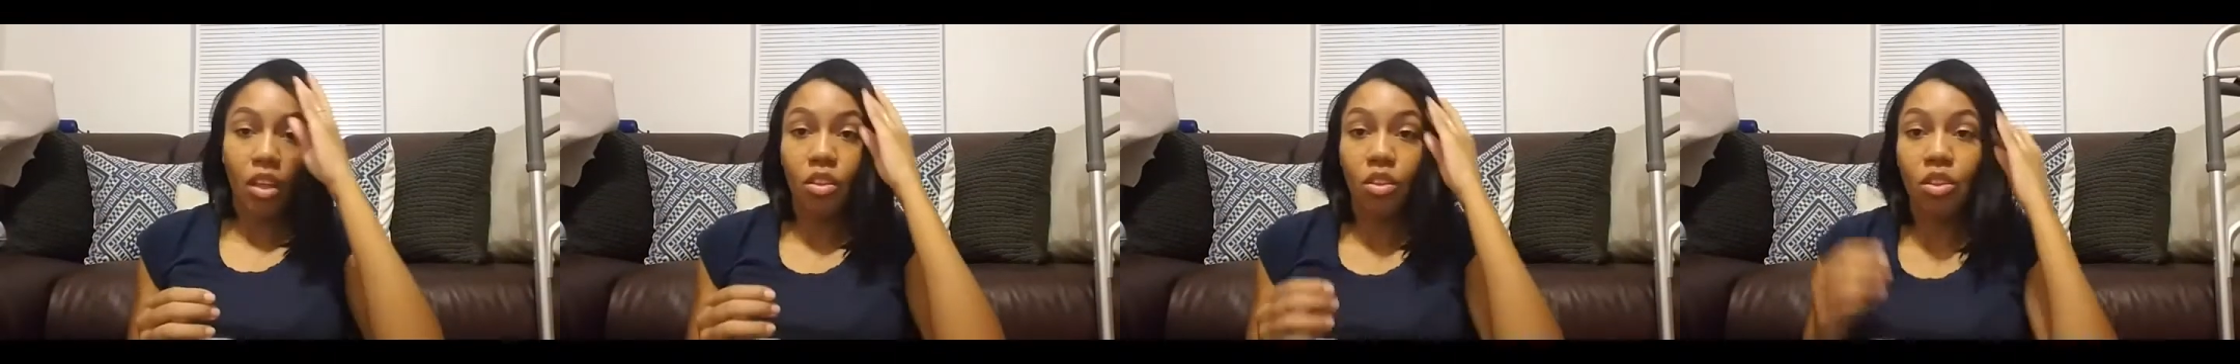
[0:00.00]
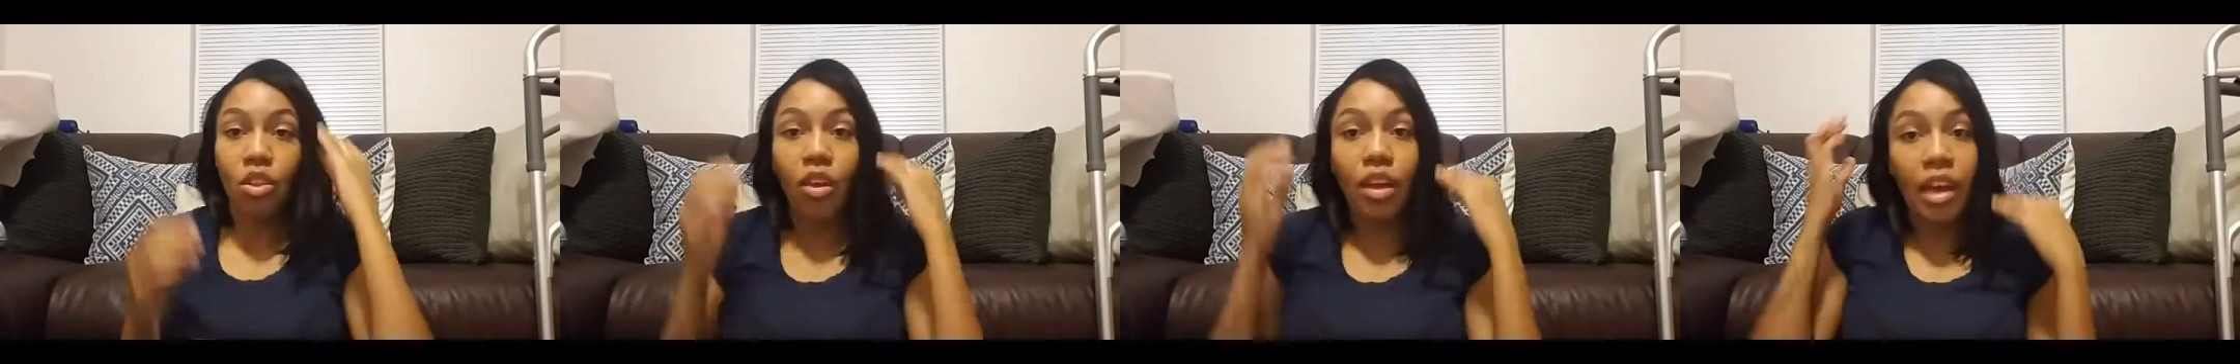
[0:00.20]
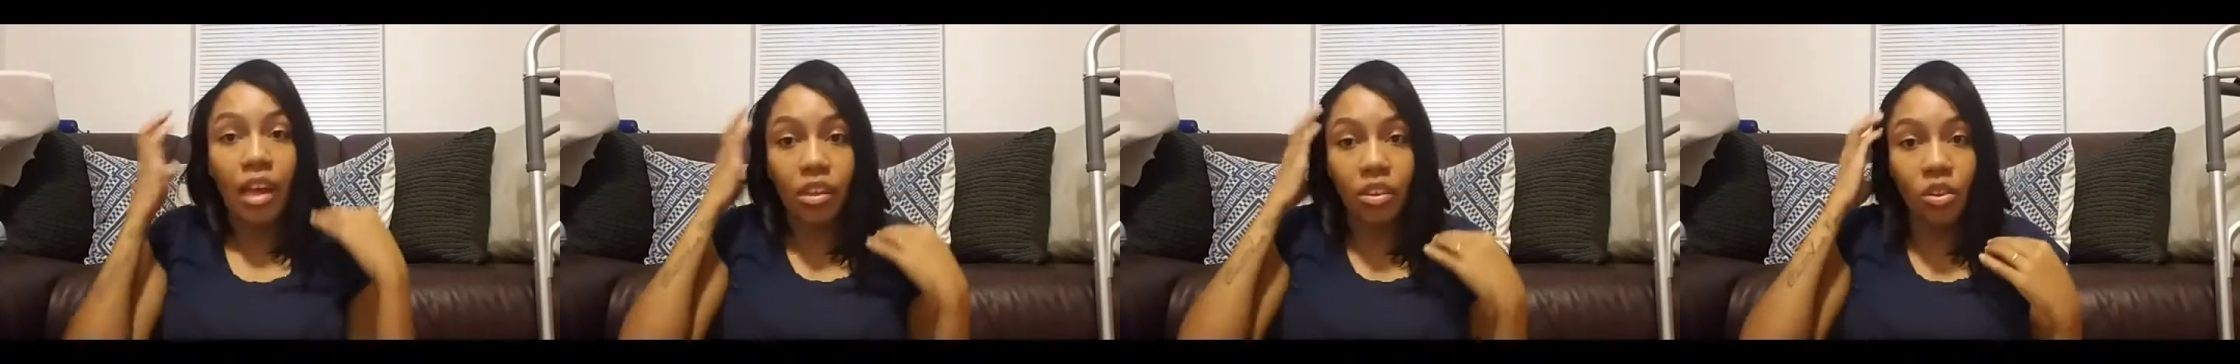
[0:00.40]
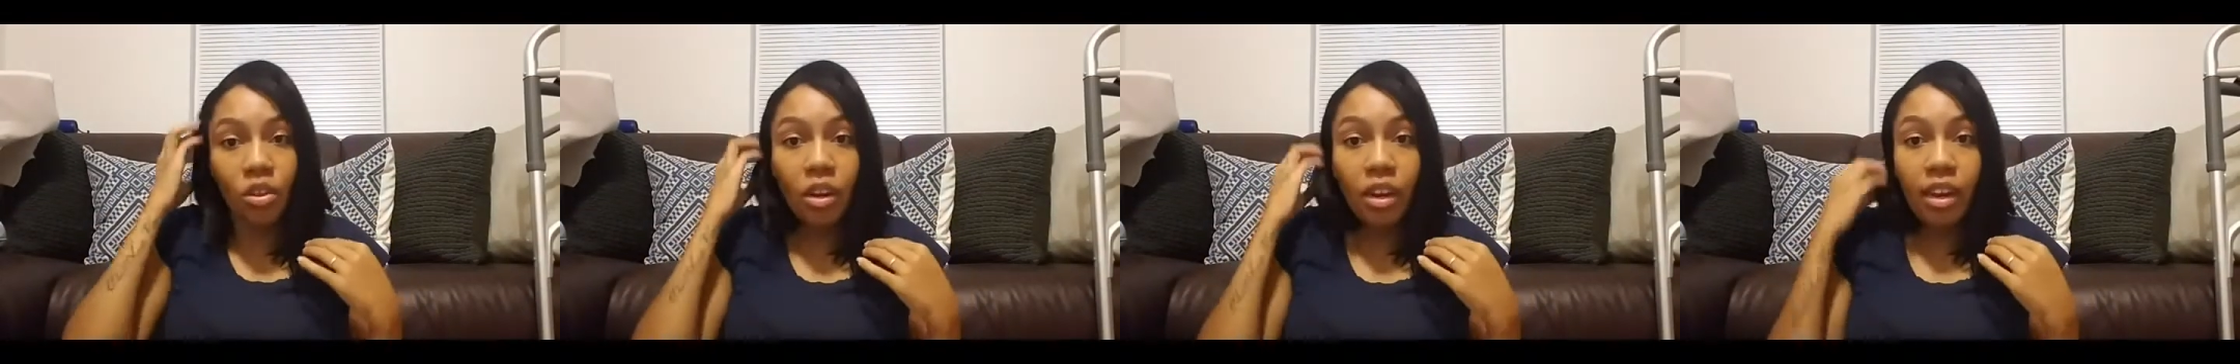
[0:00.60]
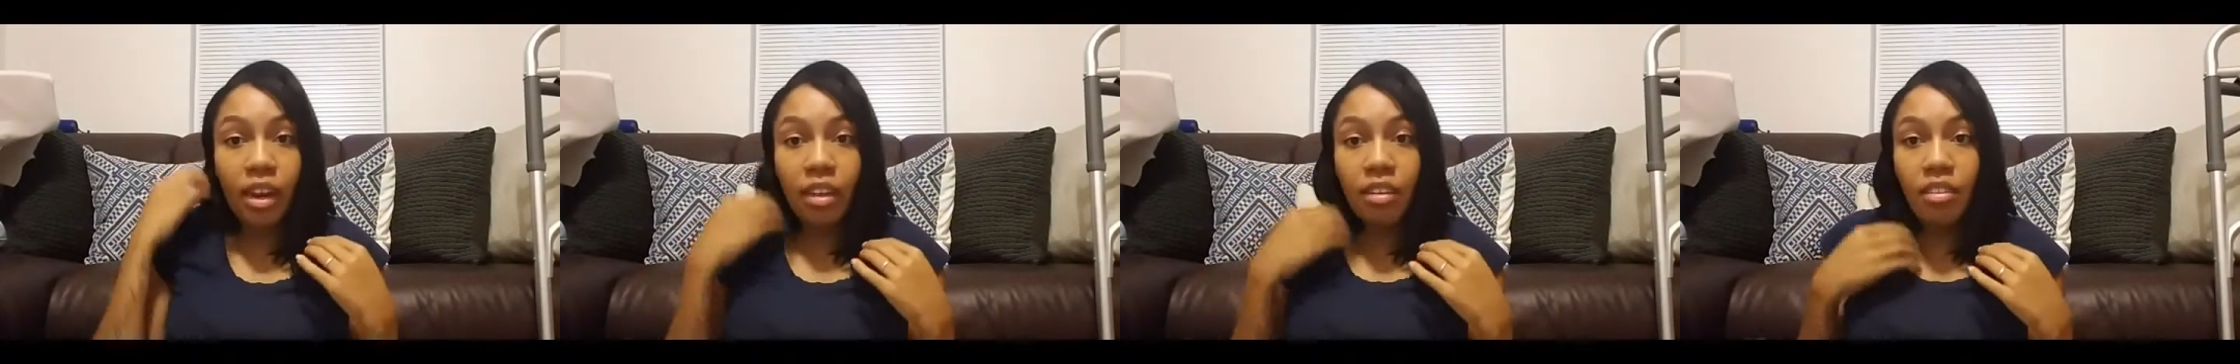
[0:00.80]
So yeah, so
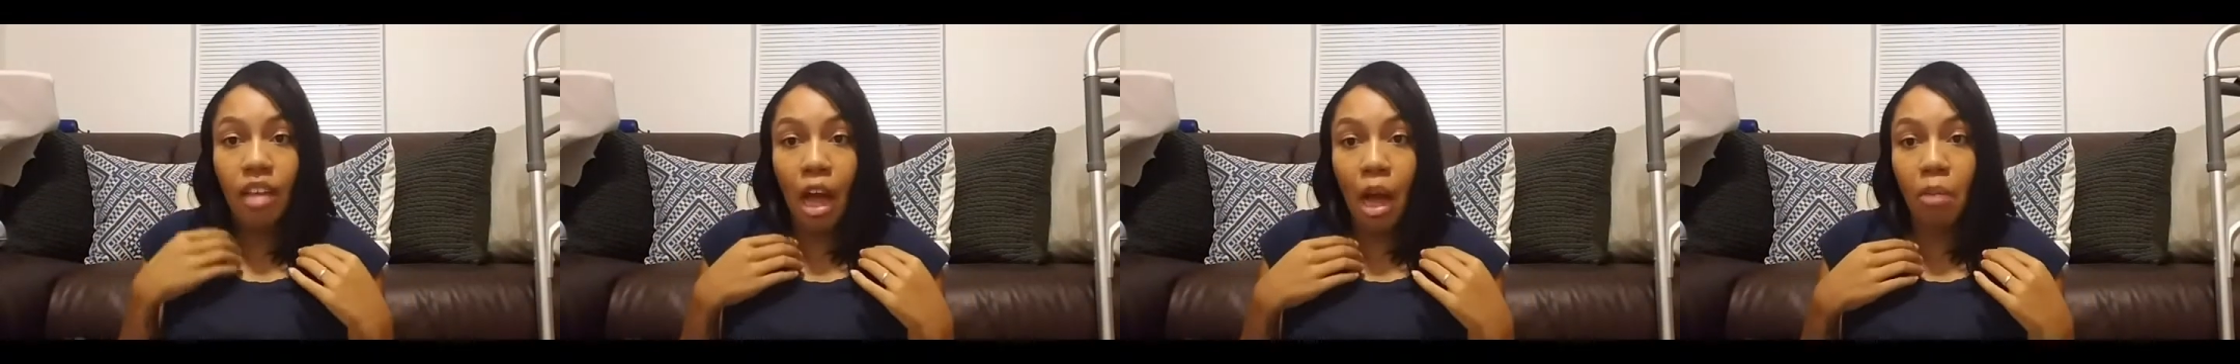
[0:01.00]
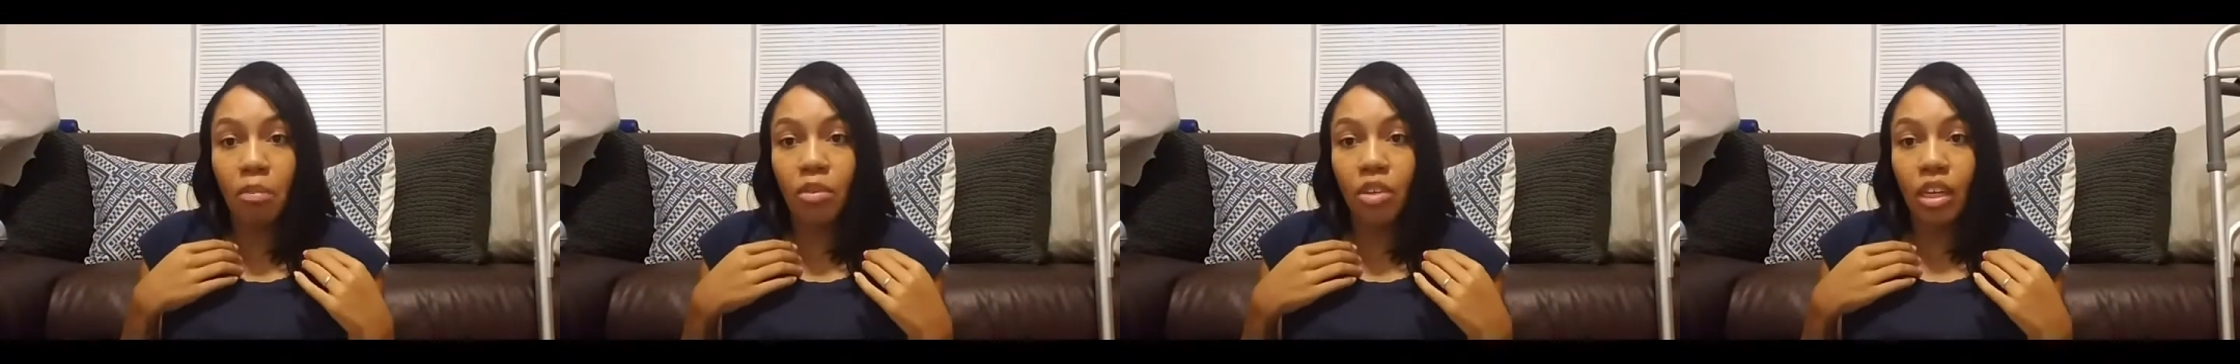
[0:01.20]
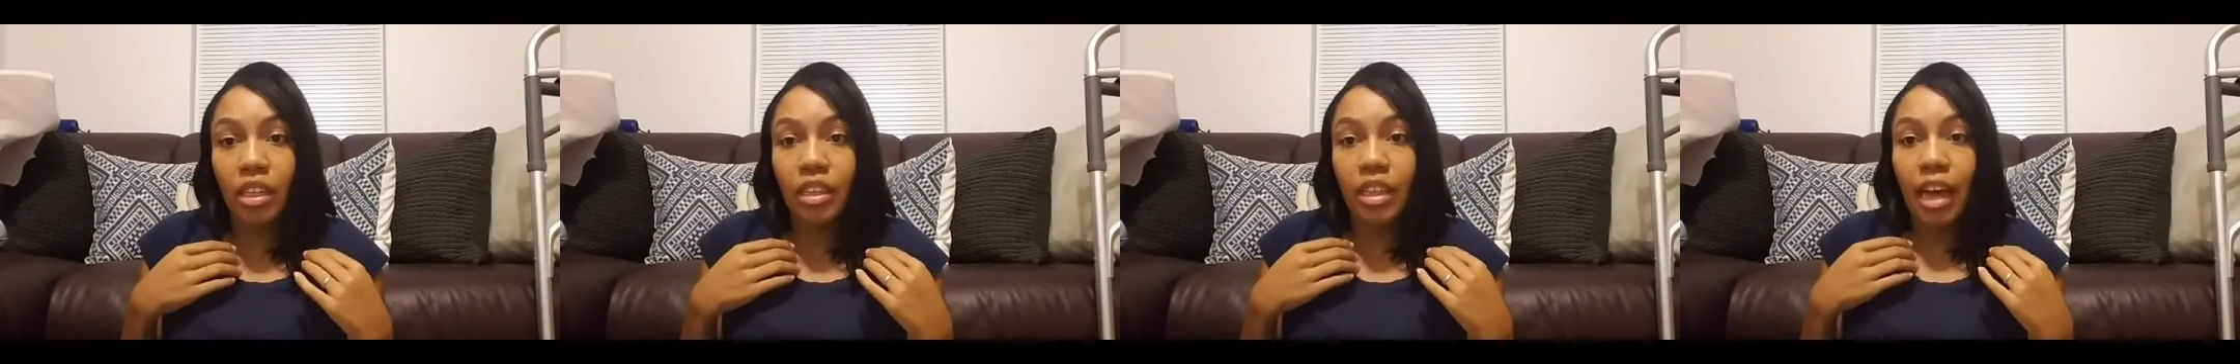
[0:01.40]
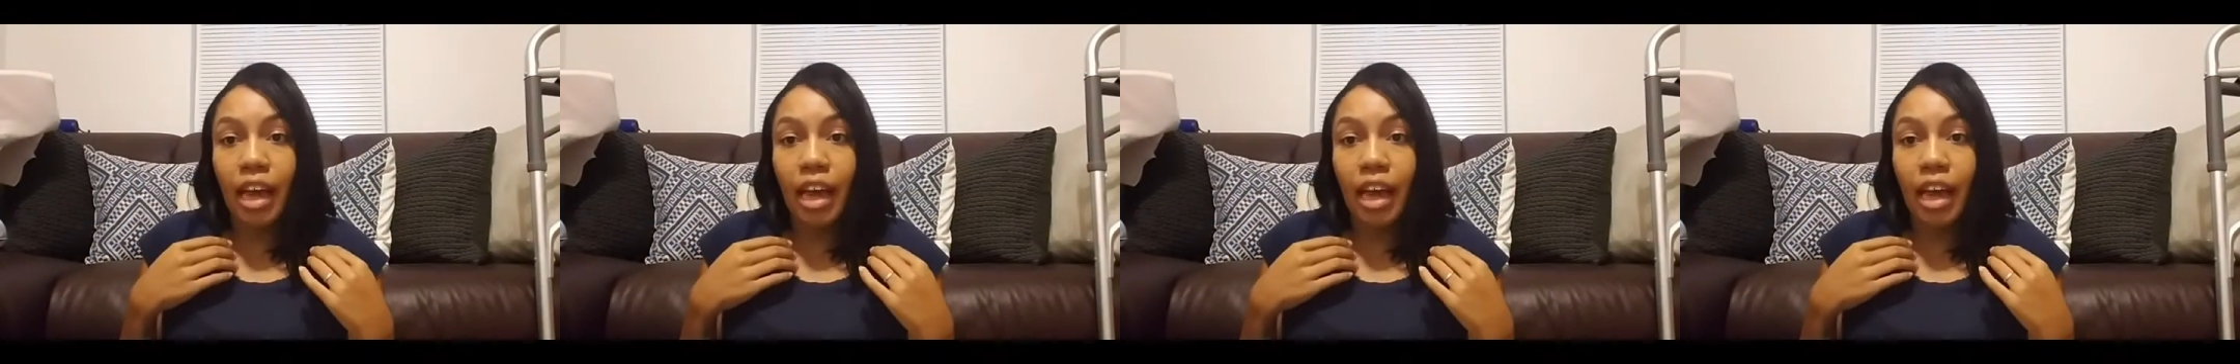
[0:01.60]
the next object